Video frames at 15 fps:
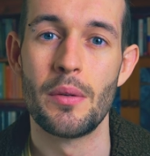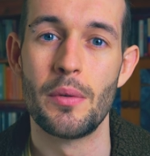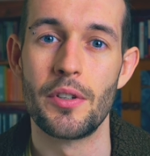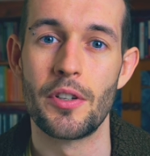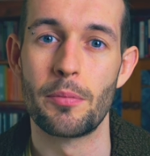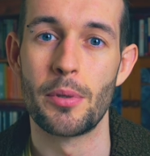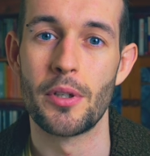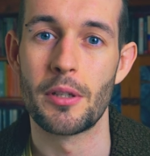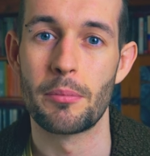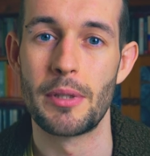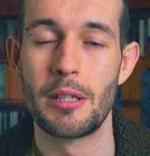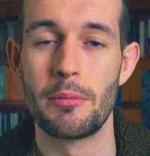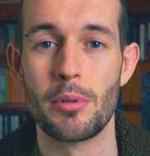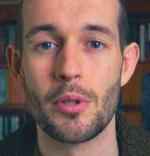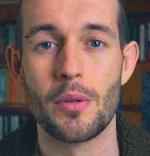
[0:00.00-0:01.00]
which is putting
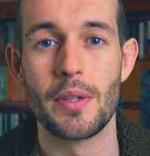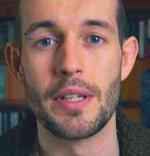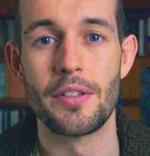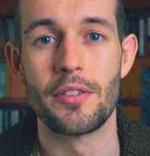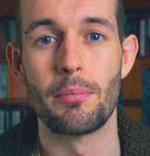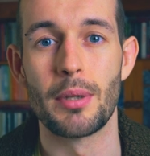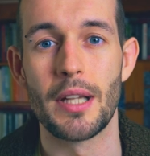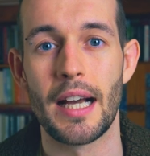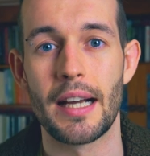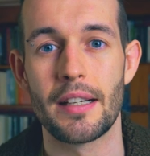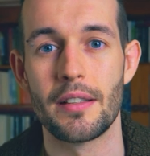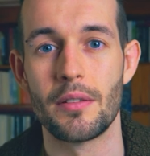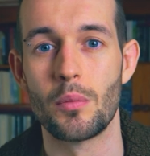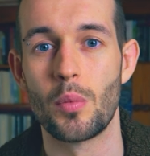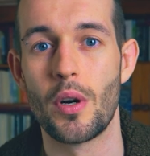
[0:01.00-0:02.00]
people into black
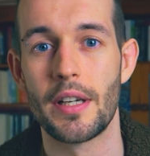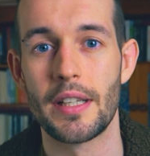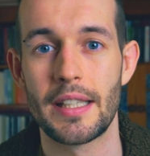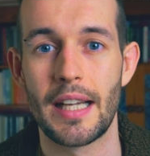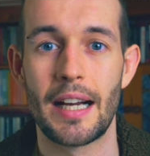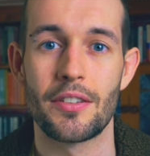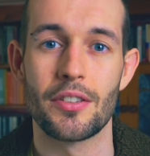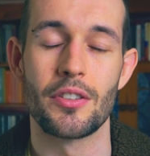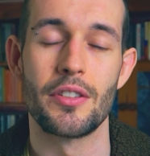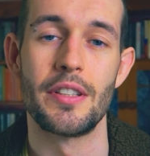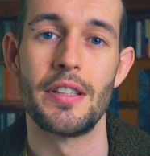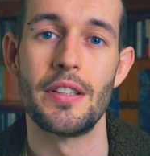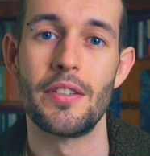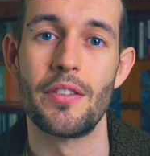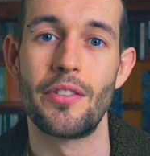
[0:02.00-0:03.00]
and white
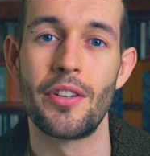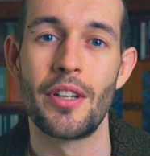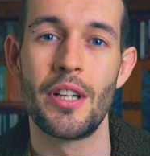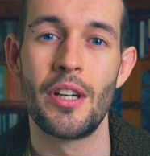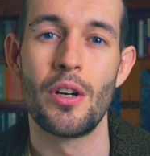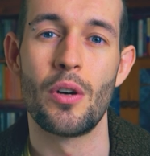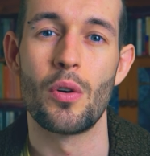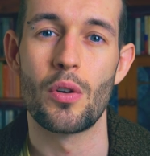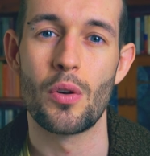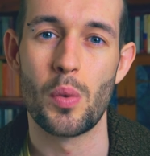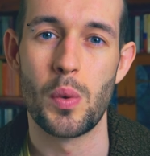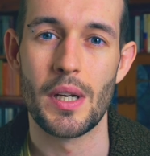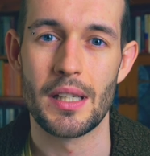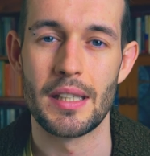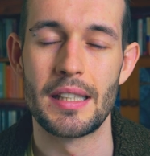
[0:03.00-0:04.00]
categories or
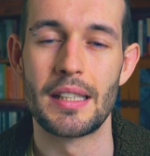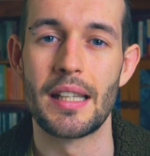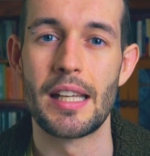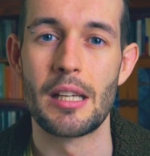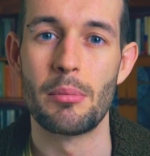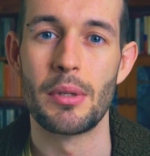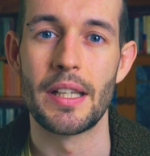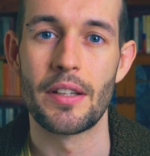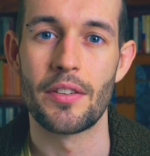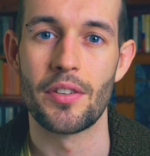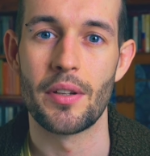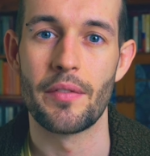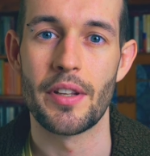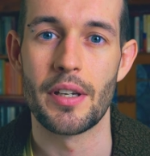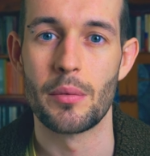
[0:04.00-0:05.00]
quickly labeling
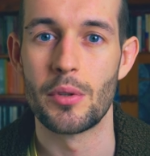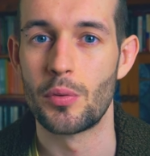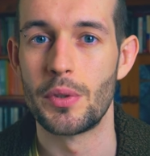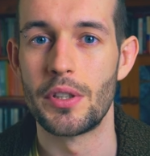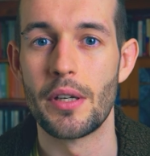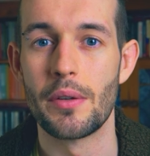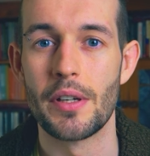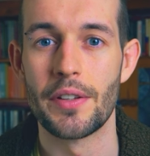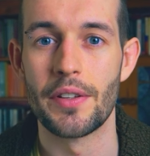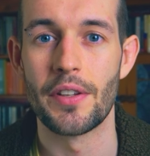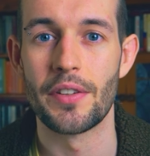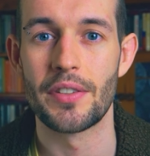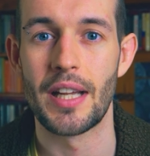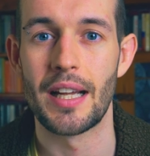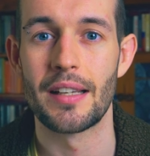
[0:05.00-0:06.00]
something which we don't
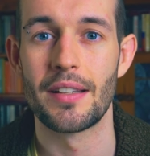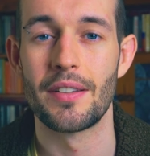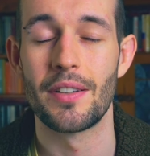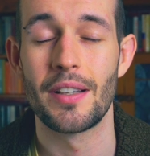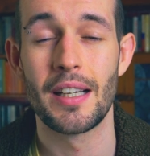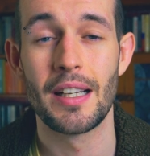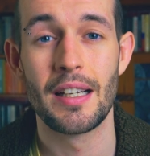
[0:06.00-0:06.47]
understand,